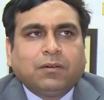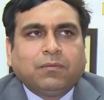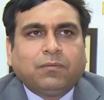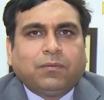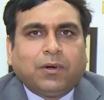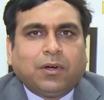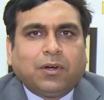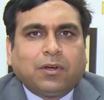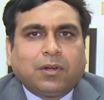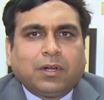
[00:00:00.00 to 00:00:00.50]

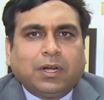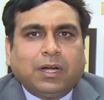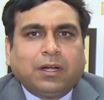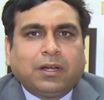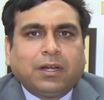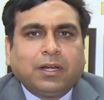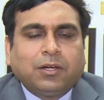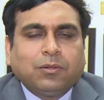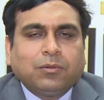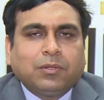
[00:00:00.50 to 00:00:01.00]
for
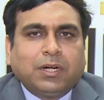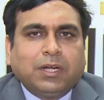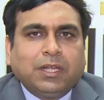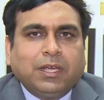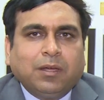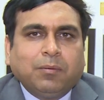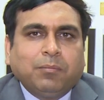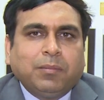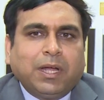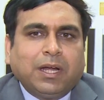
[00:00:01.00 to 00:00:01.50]
entry to the
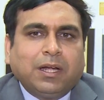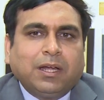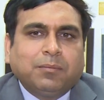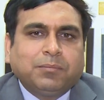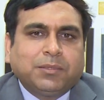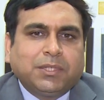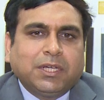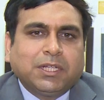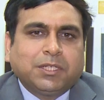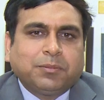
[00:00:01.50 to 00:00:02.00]
DM and
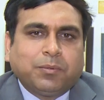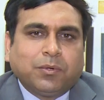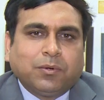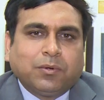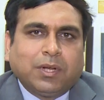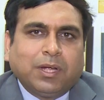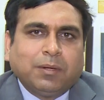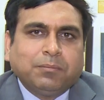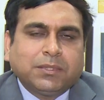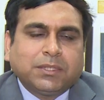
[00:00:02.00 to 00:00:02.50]
MCH
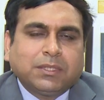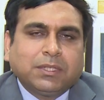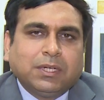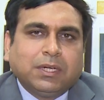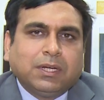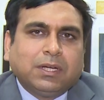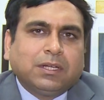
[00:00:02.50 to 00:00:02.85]
programs.